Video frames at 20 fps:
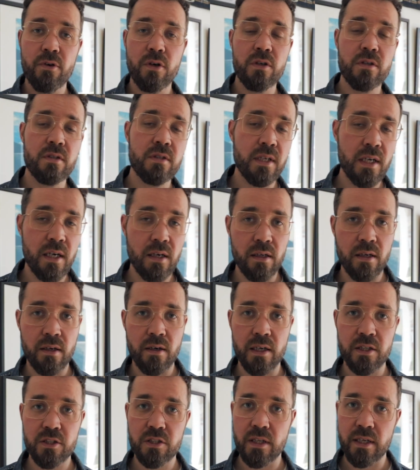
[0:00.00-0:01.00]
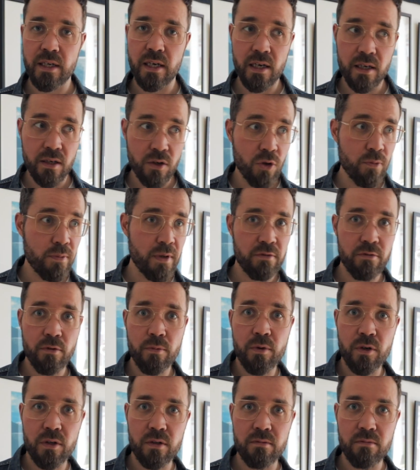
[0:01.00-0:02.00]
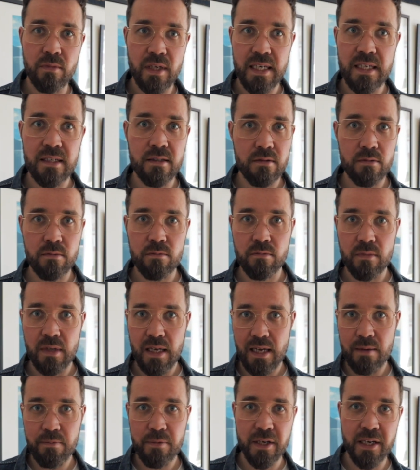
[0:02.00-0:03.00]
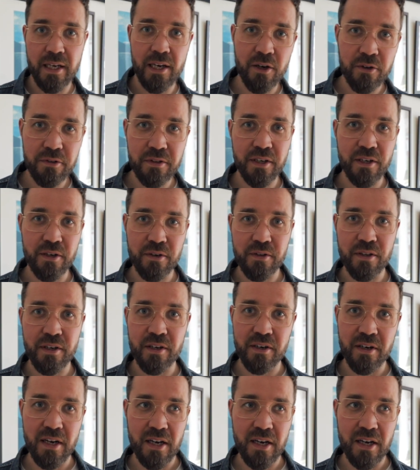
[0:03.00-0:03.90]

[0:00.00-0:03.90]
forgot to say earlier actually, I hope everyone is happy and healthy out there.